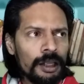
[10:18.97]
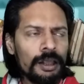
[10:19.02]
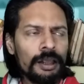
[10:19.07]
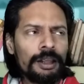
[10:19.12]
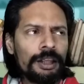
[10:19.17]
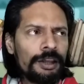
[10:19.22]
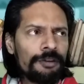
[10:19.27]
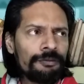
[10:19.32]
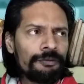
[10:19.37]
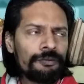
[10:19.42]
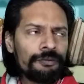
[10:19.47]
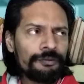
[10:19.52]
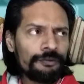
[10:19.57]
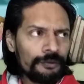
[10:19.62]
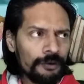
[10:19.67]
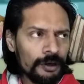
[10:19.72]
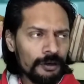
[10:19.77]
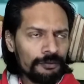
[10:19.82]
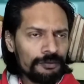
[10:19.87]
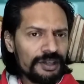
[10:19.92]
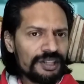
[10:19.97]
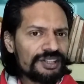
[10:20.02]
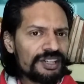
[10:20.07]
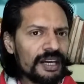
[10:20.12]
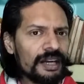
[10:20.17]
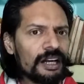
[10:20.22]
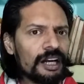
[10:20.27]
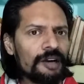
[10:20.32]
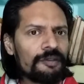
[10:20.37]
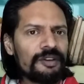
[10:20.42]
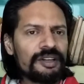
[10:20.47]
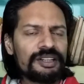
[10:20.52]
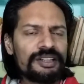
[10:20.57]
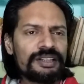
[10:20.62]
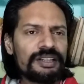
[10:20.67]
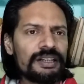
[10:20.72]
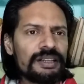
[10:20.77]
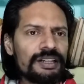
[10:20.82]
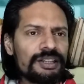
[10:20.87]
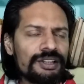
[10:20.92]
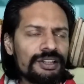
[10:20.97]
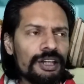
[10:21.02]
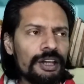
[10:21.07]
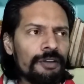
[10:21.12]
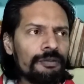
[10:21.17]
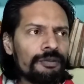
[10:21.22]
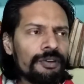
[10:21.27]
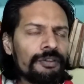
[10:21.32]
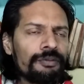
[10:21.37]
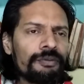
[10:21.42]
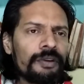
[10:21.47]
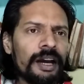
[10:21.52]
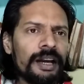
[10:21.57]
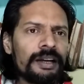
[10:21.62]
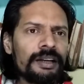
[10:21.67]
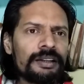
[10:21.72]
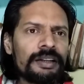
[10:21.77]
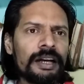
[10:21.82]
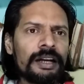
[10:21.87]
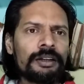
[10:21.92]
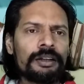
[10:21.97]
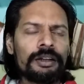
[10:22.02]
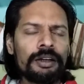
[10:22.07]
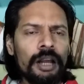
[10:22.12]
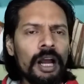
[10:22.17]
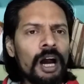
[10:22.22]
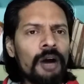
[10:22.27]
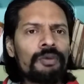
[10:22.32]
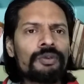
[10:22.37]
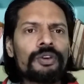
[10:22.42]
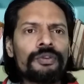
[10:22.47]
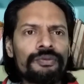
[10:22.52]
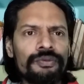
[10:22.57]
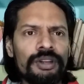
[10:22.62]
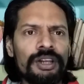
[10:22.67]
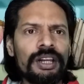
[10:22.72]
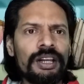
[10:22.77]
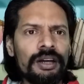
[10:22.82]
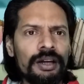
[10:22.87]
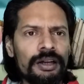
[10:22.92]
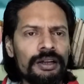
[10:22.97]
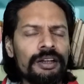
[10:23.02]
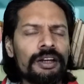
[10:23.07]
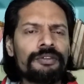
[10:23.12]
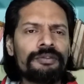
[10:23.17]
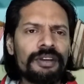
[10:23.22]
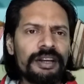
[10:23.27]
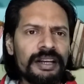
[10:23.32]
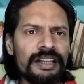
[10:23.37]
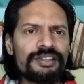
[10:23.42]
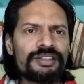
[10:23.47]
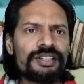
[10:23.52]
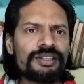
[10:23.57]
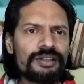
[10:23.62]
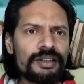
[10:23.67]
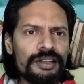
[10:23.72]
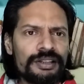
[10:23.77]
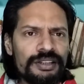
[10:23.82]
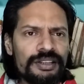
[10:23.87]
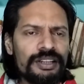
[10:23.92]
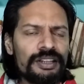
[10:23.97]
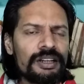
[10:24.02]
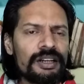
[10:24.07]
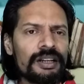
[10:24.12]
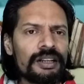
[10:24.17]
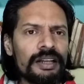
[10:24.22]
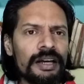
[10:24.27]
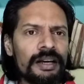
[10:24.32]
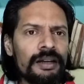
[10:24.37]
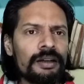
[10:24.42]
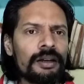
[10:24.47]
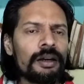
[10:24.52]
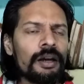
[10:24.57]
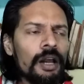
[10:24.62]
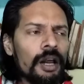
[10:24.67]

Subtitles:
If we check our strategy, we find that out of 300, we can just consider that